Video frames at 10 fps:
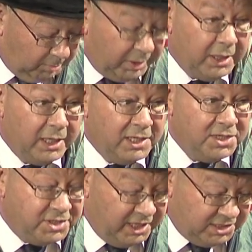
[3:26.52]
Army in
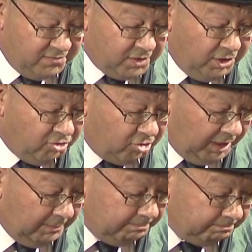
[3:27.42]
his native
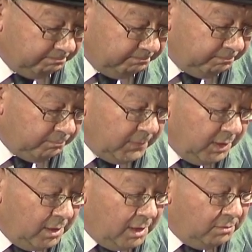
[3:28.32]
country.
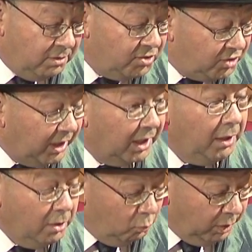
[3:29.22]

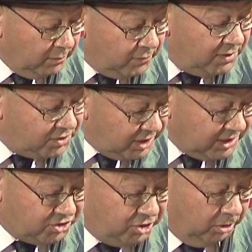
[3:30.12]
Nazir, one of
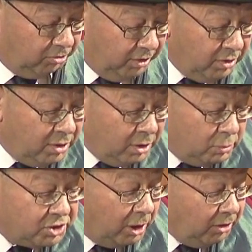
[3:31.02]
six children,
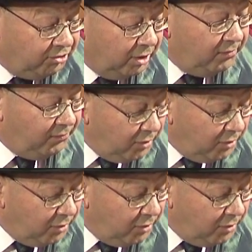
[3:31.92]
was also the